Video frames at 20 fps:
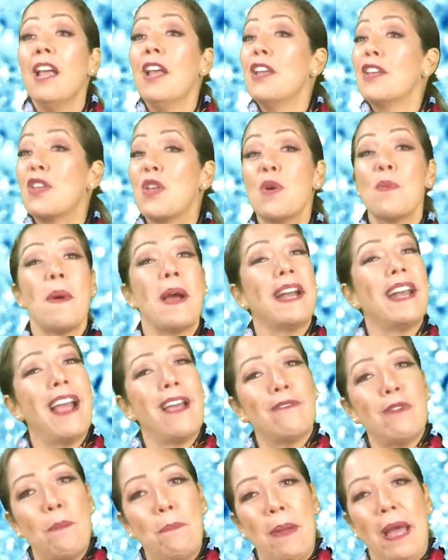you might have
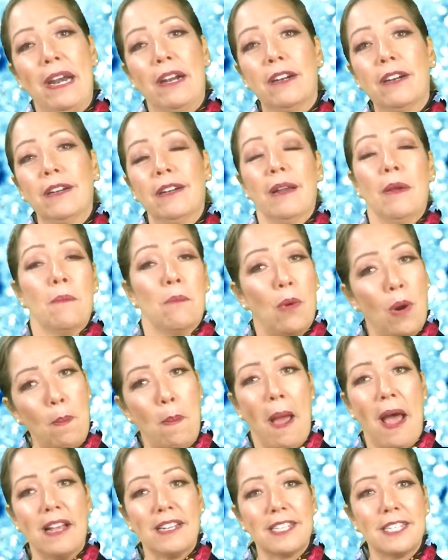a better, more
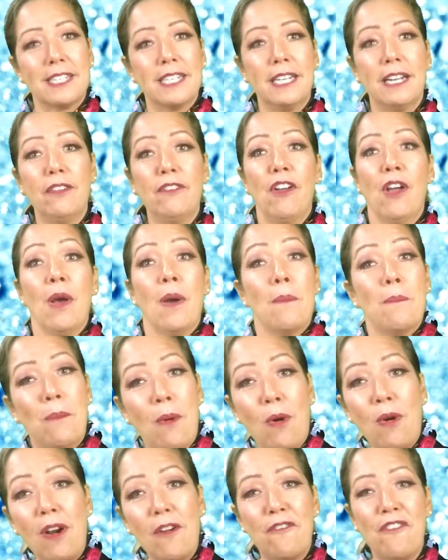positive,
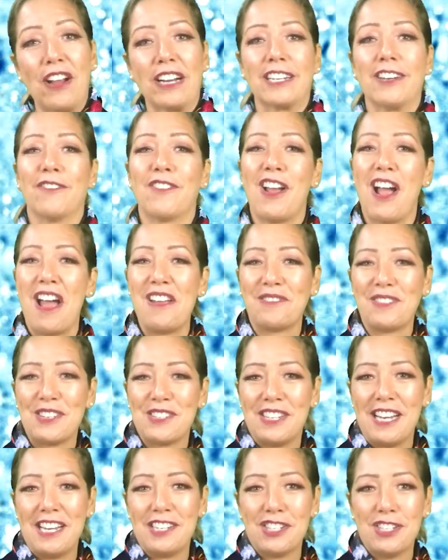more effective
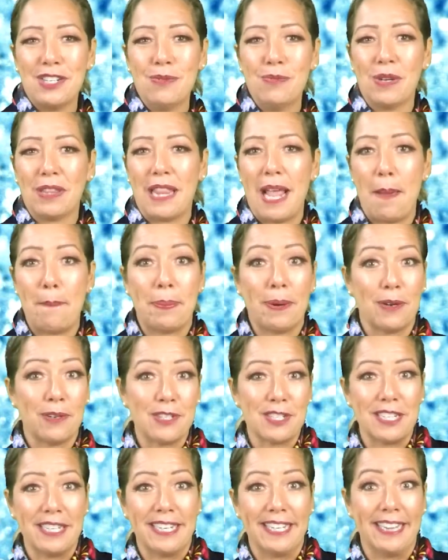conversation with that
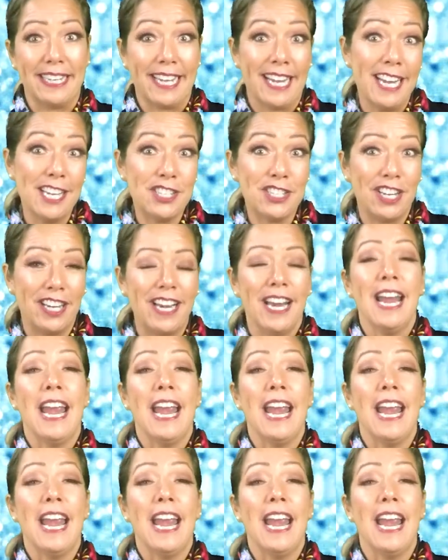person in the kitchen,